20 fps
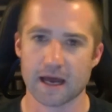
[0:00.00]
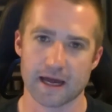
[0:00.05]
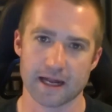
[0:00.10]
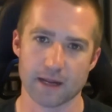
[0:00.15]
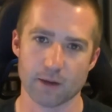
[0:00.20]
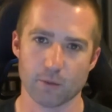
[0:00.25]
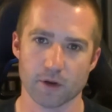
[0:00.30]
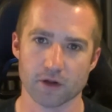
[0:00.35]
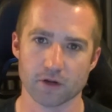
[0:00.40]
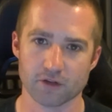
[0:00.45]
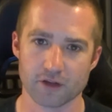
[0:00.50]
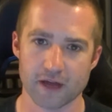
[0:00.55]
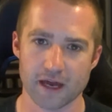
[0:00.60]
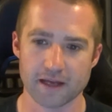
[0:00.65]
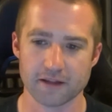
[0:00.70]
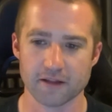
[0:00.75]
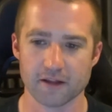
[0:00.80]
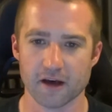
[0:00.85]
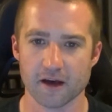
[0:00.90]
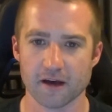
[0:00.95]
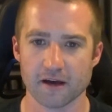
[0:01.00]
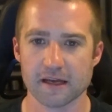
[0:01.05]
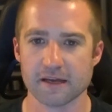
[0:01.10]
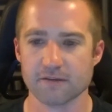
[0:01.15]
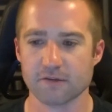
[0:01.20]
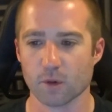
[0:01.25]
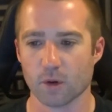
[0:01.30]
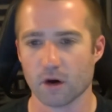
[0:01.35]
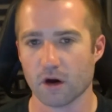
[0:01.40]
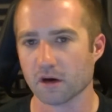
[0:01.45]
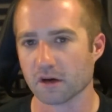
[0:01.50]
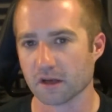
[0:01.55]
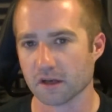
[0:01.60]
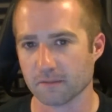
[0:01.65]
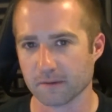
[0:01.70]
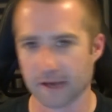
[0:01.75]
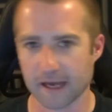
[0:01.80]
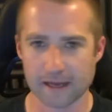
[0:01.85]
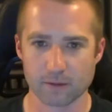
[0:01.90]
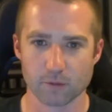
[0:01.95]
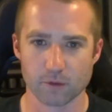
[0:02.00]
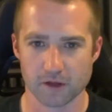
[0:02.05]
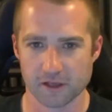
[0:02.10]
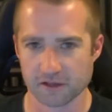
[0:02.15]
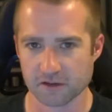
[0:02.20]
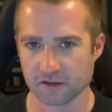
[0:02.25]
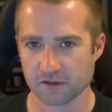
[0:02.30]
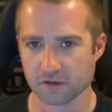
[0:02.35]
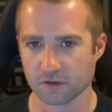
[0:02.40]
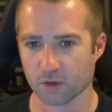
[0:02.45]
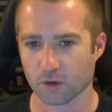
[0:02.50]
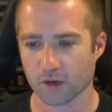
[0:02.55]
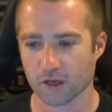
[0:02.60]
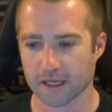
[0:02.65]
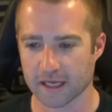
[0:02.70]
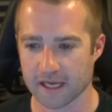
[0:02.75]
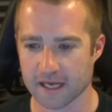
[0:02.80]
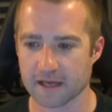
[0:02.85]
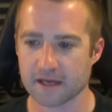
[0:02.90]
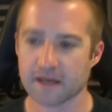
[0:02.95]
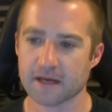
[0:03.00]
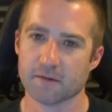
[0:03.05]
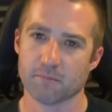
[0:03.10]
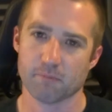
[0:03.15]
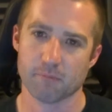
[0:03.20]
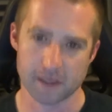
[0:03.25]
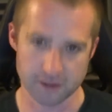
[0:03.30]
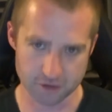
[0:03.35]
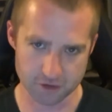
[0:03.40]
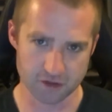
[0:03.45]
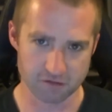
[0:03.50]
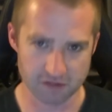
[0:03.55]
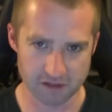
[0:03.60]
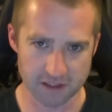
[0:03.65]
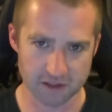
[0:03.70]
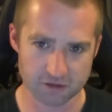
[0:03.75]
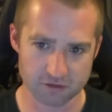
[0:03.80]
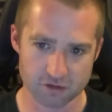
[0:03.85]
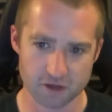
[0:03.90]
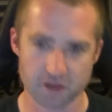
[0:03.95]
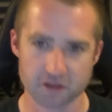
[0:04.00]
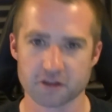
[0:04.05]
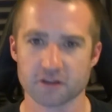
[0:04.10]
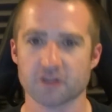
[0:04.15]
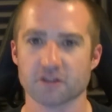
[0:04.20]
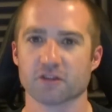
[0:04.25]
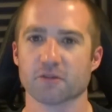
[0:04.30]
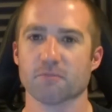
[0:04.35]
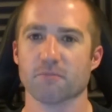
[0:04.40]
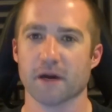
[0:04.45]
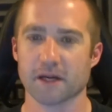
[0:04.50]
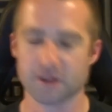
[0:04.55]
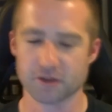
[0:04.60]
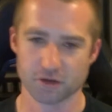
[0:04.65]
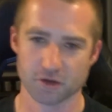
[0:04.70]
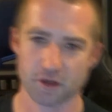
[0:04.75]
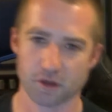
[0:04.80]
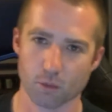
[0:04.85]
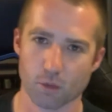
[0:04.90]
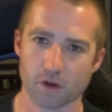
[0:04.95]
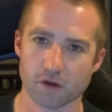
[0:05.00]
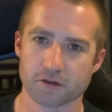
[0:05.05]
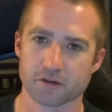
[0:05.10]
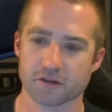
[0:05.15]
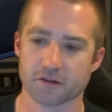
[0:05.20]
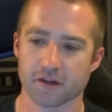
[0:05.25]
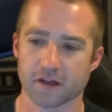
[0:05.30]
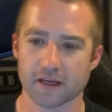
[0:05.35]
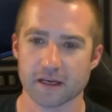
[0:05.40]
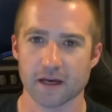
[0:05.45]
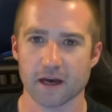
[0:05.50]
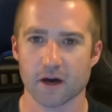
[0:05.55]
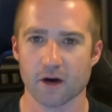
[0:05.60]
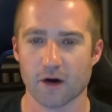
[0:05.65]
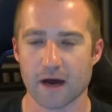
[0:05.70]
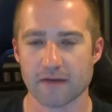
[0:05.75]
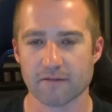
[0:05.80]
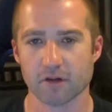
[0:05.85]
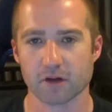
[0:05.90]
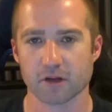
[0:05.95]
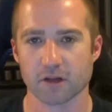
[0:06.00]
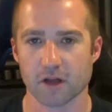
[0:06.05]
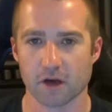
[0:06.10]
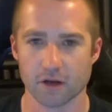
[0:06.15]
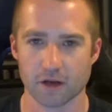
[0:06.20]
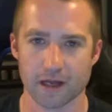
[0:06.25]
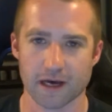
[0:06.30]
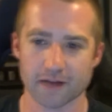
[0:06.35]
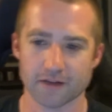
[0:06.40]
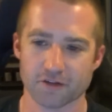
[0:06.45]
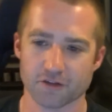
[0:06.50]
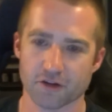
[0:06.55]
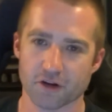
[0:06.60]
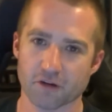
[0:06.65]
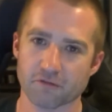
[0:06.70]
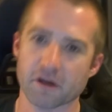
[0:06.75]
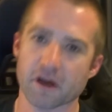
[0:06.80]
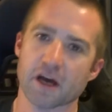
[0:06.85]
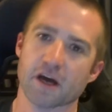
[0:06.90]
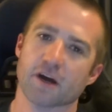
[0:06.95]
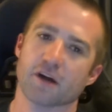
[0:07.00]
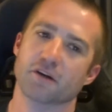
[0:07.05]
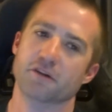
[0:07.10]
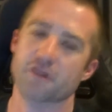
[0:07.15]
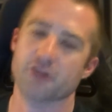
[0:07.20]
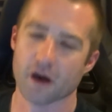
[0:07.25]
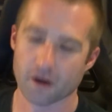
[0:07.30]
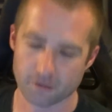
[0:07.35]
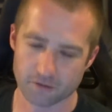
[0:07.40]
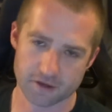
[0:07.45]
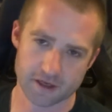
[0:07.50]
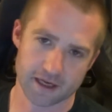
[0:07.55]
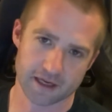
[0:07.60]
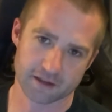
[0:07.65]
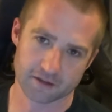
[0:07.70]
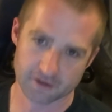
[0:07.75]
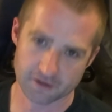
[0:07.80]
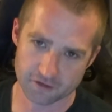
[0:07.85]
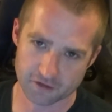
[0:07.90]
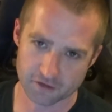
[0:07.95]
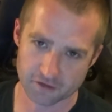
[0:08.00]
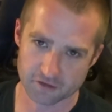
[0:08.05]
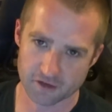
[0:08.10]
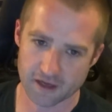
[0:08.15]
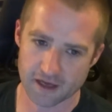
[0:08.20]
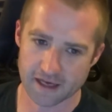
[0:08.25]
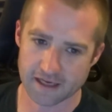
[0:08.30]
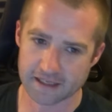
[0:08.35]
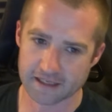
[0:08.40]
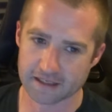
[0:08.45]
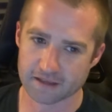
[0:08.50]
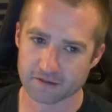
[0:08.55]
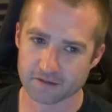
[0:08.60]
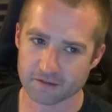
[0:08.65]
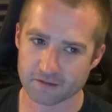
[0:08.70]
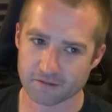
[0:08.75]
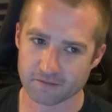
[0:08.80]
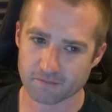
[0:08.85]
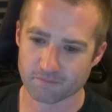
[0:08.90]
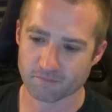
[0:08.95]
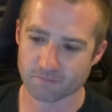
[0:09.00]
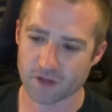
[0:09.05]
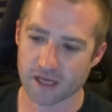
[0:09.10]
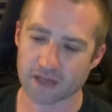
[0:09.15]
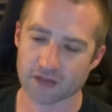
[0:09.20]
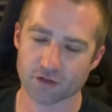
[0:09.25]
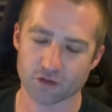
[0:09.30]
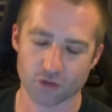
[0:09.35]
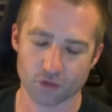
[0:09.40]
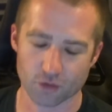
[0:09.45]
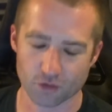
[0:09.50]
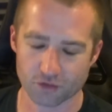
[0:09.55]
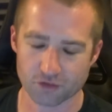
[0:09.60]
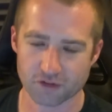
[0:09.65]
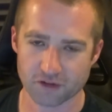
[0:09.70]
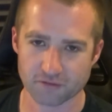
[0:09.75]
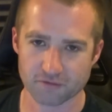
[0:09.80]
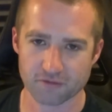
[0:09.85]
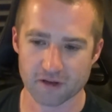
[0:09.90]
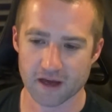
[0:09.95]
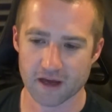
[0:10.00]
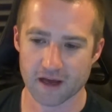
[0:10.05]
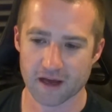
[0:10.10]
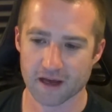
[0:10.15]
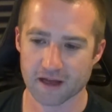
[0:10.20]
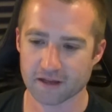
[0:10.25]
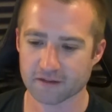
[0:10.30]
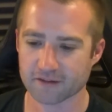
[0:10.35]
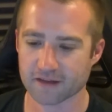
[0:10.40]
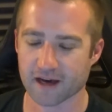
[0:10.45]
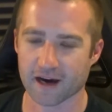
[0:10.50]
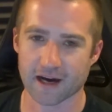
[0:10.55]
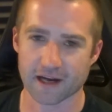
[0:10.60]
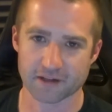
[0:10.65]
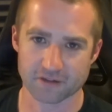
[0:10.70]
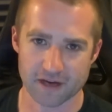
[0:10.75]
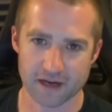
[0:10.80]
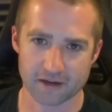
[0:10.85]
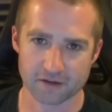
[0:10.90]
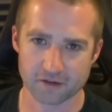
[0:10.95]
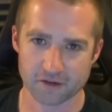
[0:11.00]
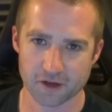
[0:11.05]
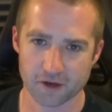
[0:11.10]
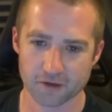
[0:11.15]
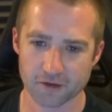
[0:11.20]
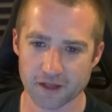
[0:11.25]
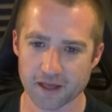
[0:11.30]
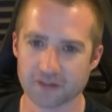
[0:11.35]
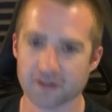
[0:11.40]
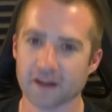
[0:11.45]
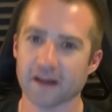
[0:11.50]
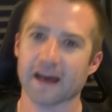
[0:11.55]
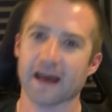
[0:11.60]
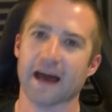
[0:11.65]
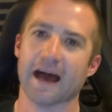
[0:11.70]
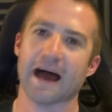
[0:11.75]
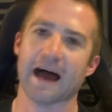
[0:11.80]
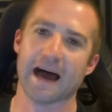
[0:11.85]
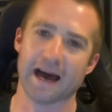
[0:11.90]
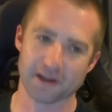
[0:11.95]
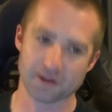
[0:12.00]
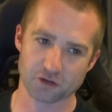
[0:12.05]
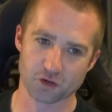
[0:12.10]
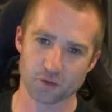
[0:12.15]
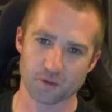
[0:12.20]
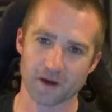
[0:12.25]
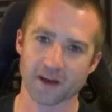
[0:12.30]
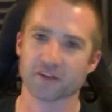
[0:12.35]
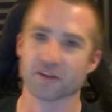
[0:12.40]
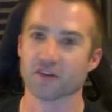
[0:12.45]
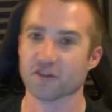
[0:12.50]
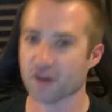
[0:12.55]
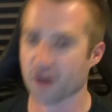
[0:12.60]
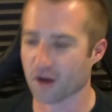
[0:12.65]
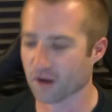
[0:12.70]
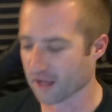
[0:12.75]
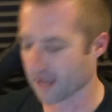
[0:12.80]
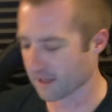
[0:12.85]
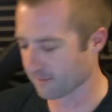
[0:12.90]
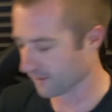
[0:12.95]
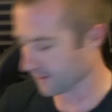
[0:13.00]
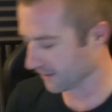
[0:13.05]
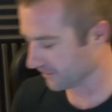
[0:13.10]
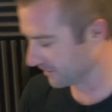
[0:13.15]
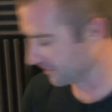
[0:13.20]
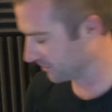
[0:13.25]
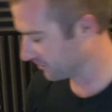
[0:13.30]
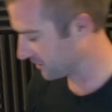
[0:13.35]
and I will say that if you are going to be getting one of these and installing it, make sure you read the instructions, make sure you watch or have a look at the online stuff. Don't take this as a exhaustive guide to how to do this. As always, no liability